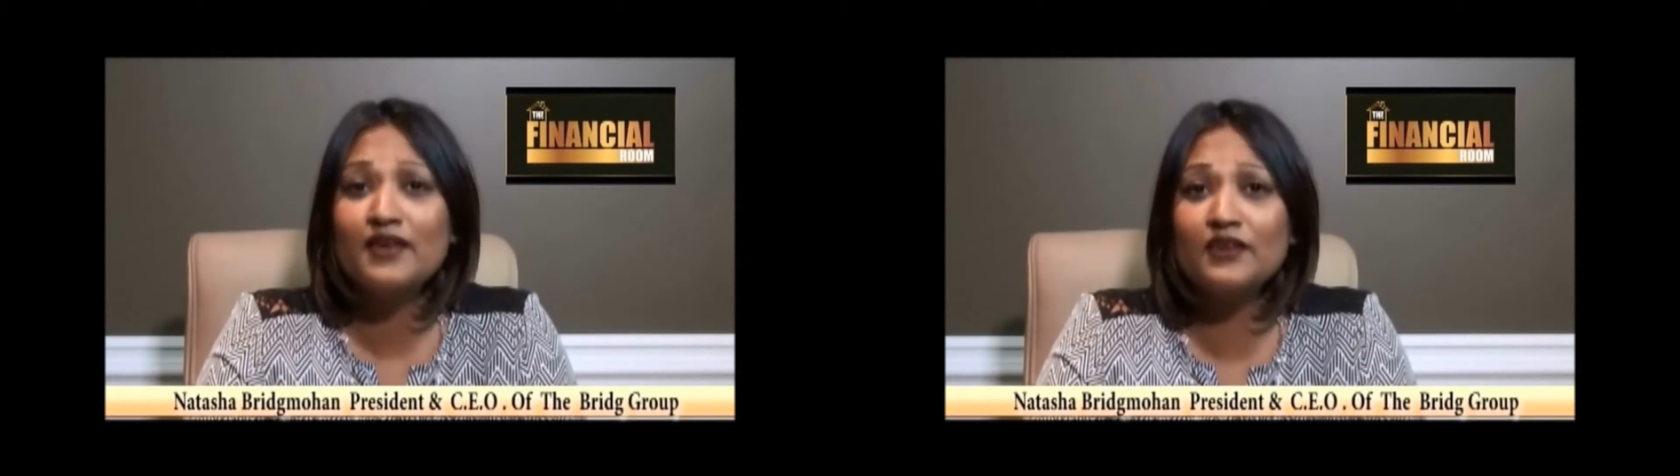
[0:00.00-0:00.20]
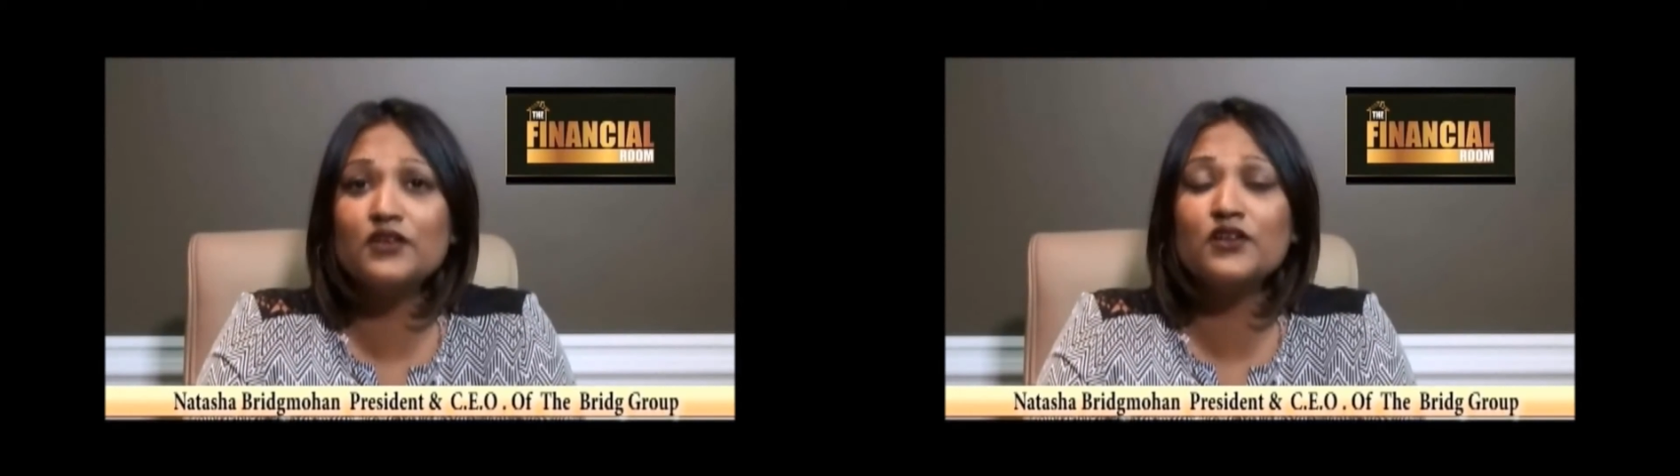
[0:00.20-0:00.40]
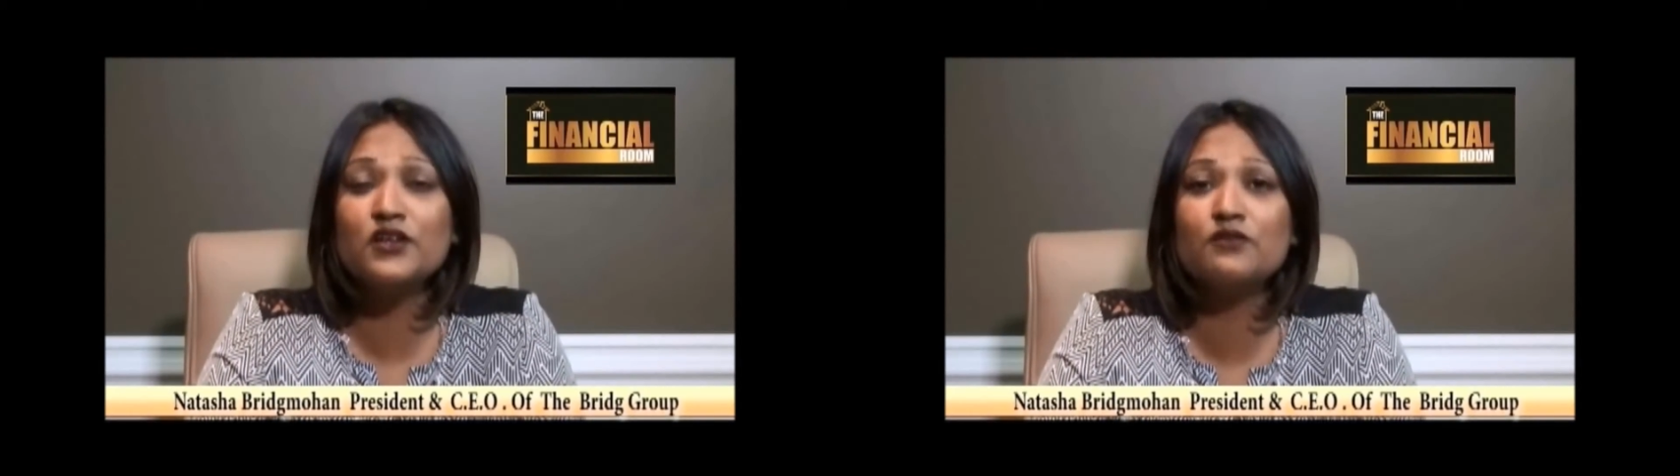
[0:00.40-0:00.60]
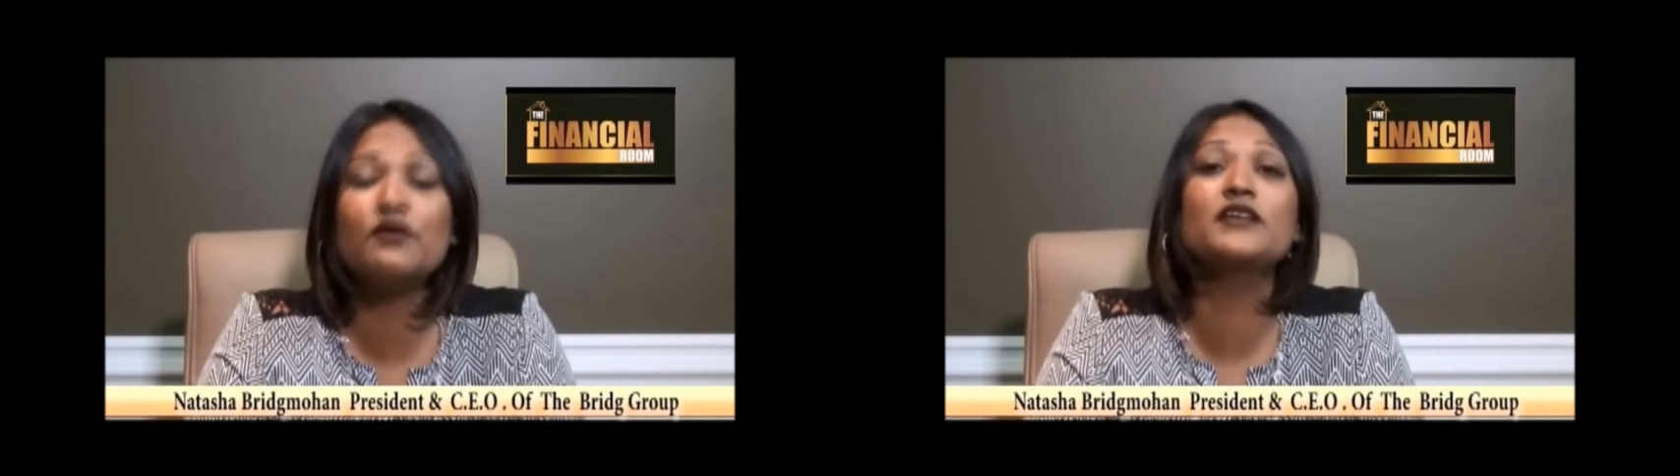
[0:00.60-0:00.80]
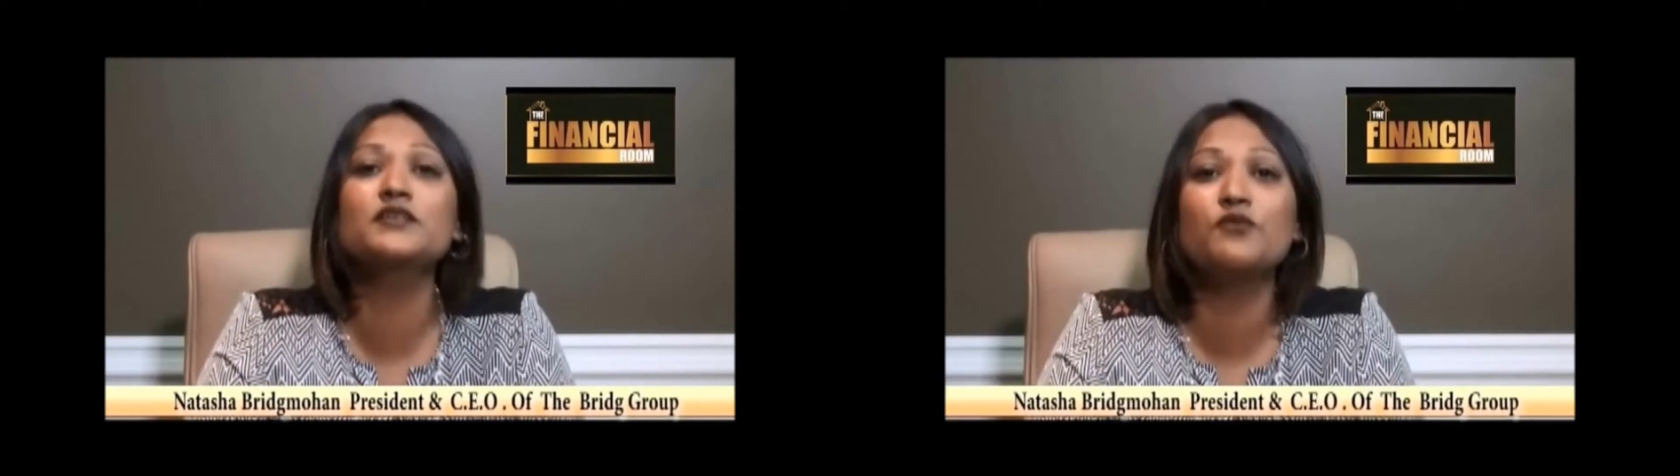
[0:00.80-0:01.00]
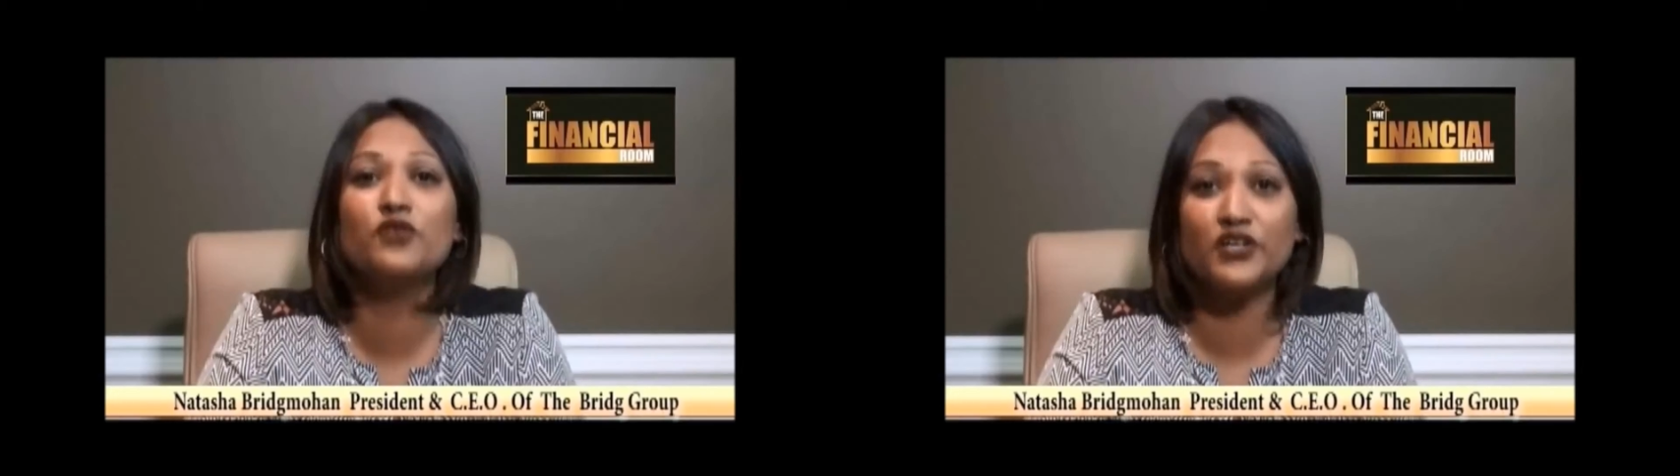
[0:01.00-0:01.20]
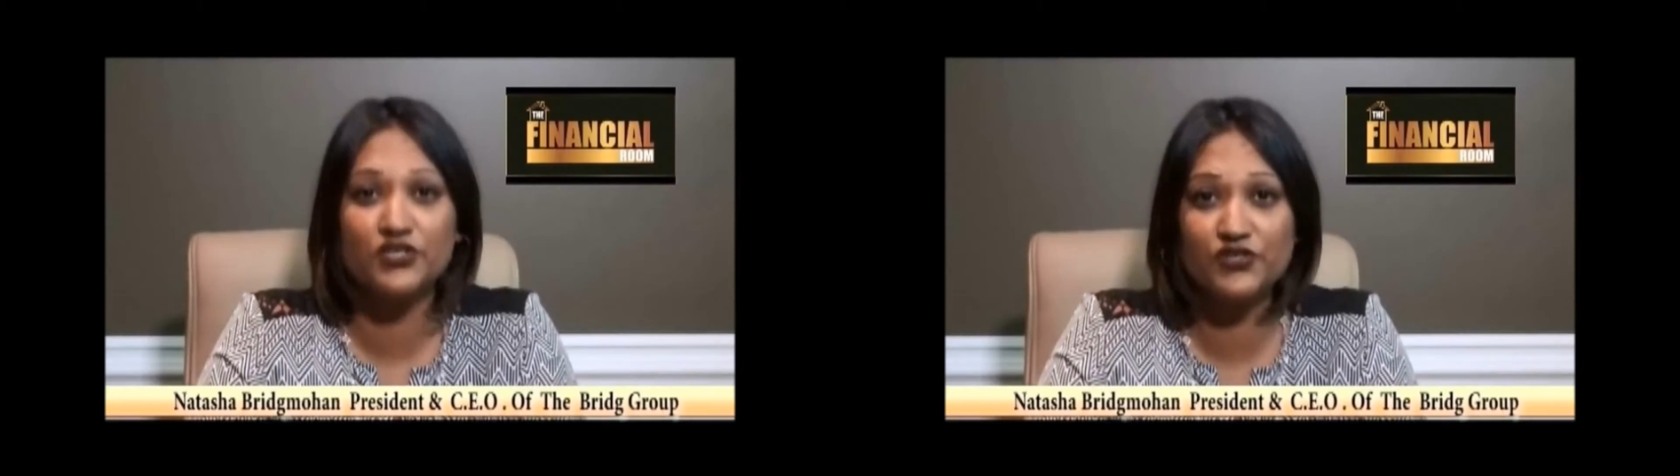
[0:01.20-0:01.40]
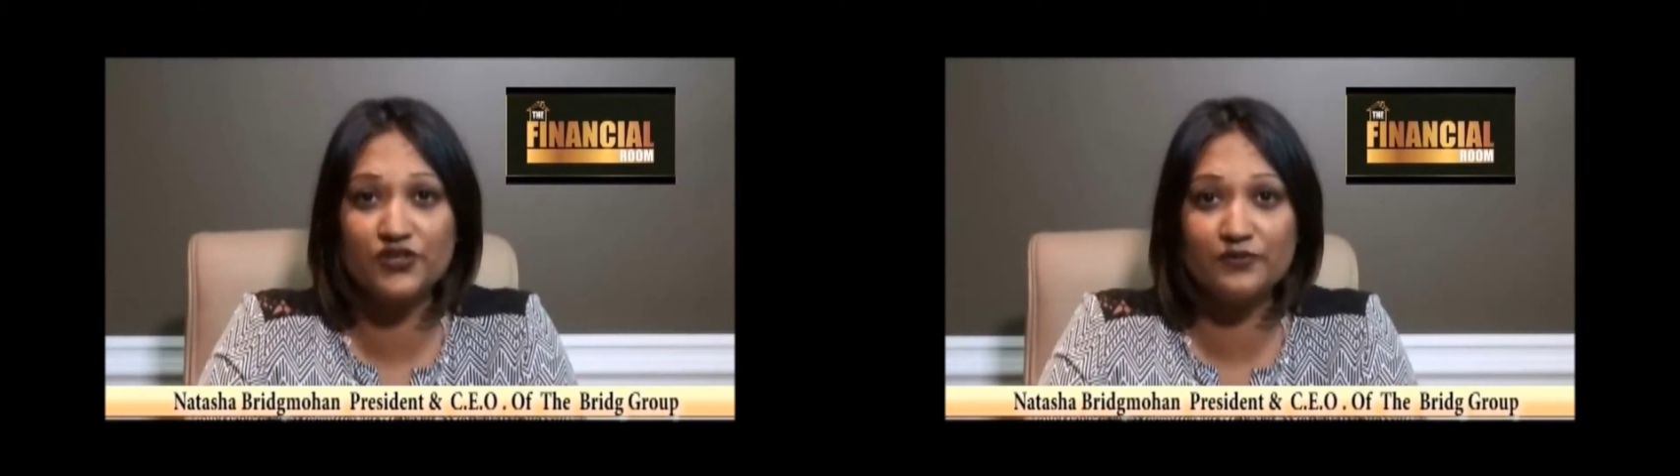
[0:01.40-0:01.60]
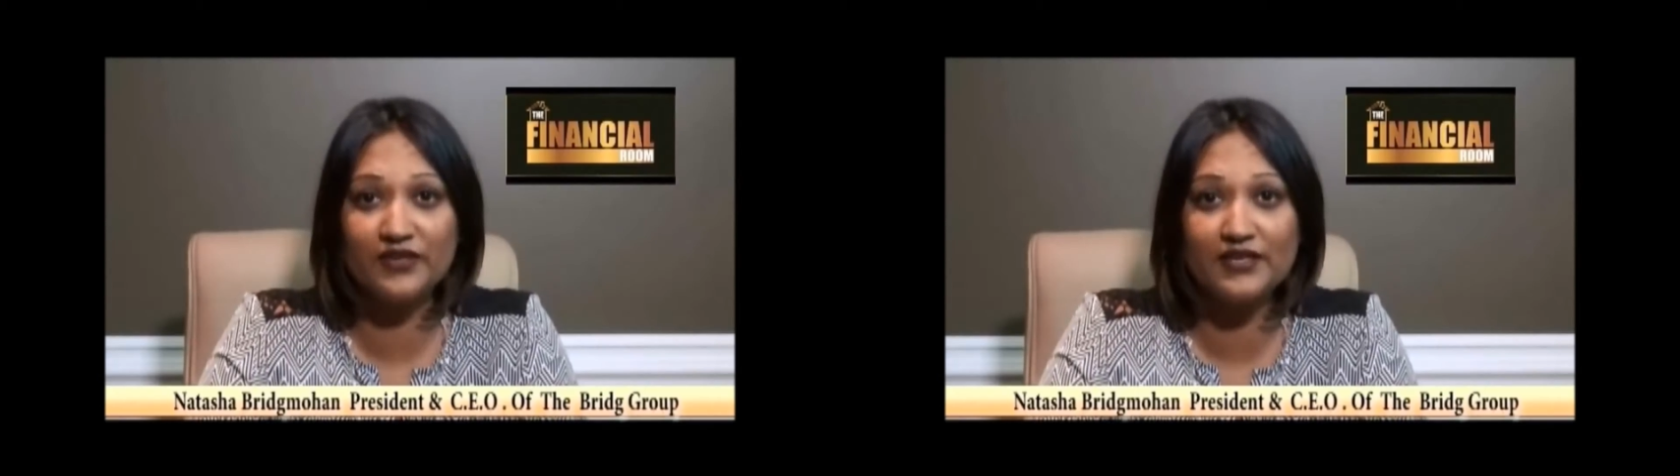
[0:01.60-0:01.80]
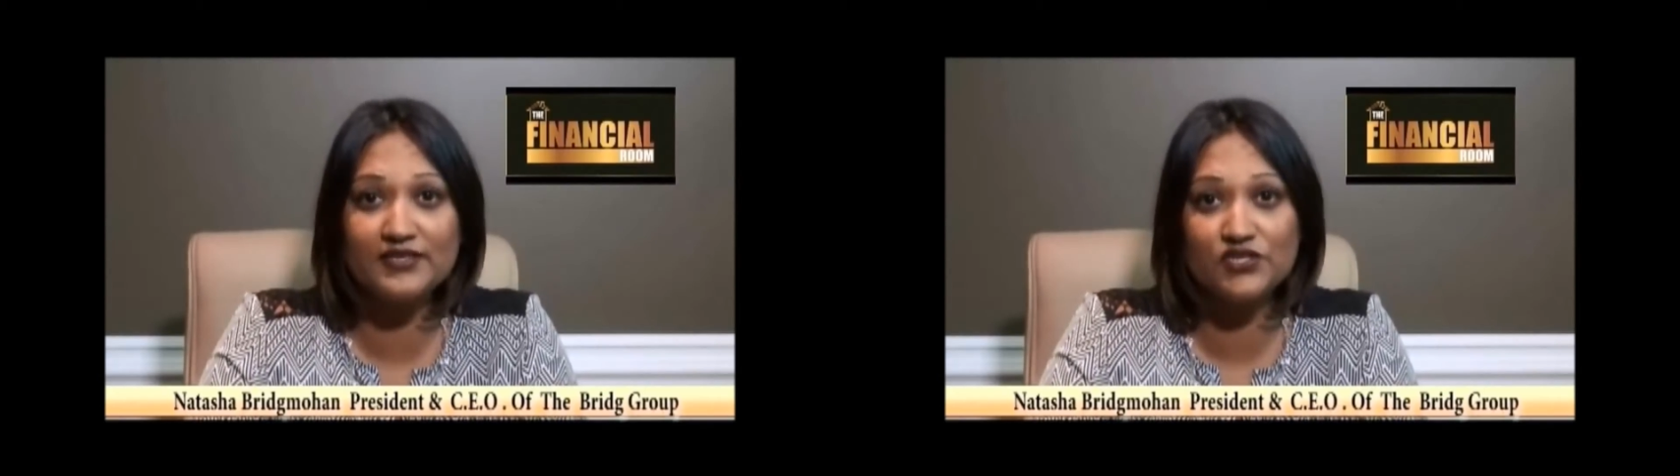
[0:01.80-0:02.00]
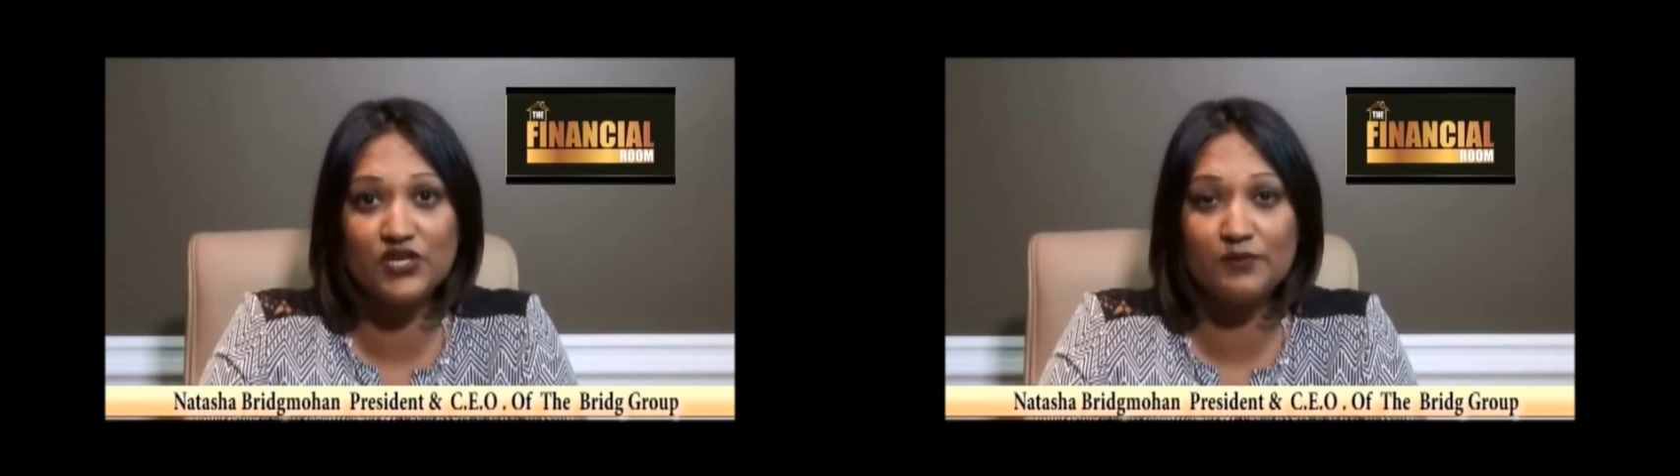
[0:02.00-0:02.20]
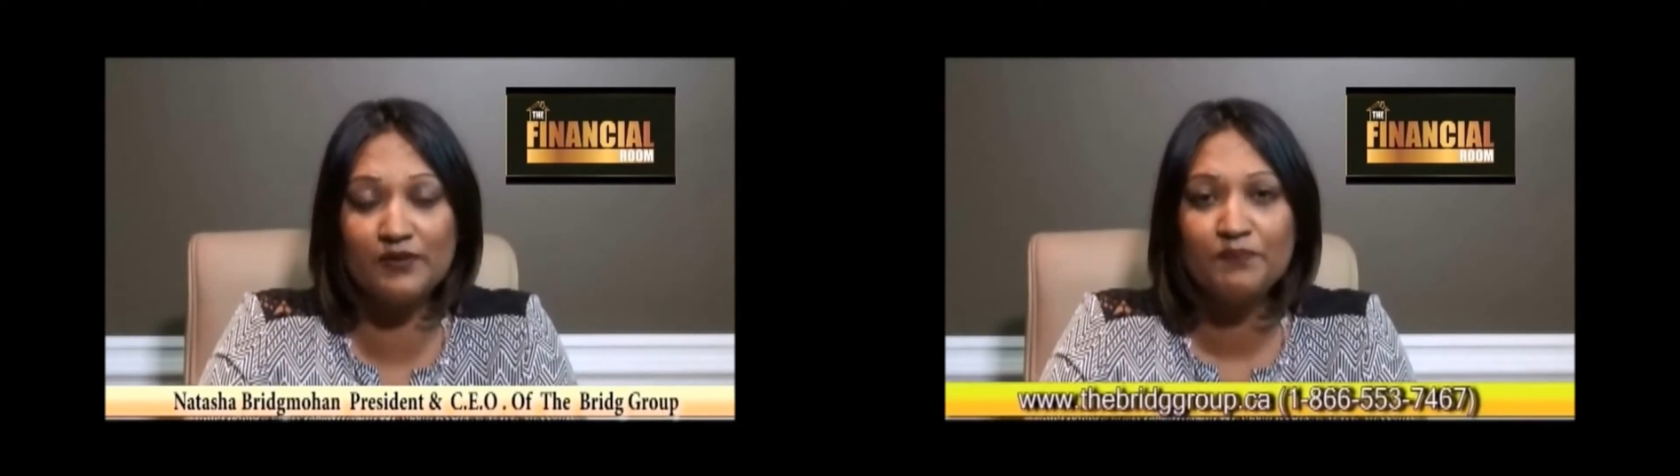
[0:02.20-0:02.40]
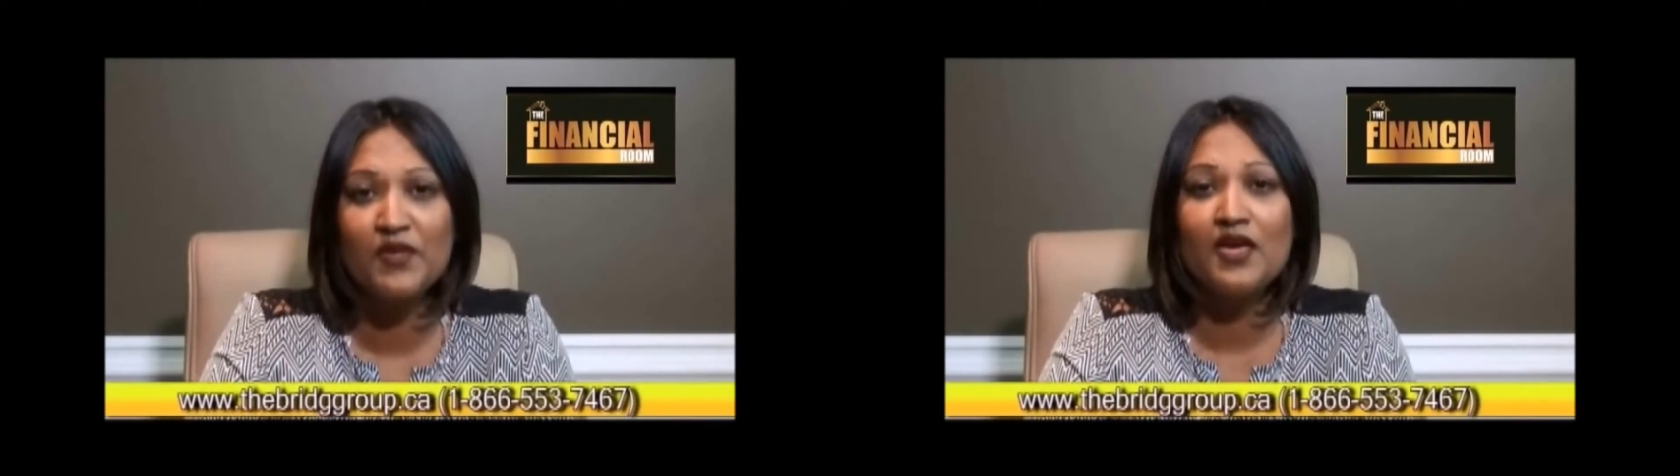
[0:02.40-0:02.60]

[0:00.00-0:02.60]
Get the correct mortgage term, ladies and gentlemen,